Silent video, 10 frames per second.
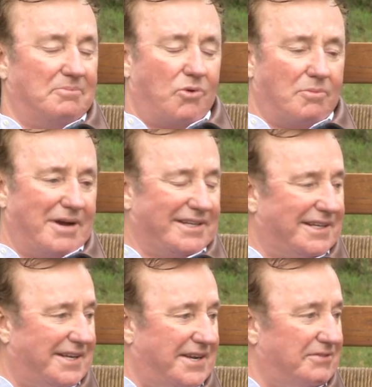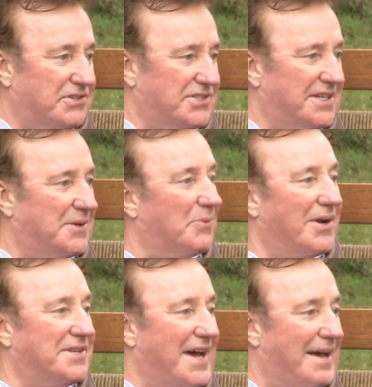more money than I'd ever seen at
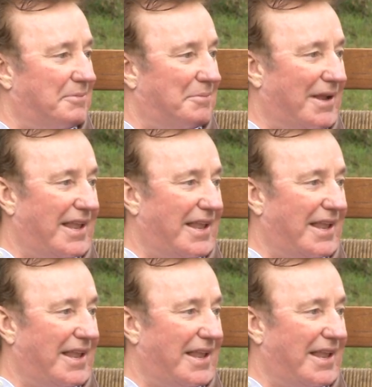one time in my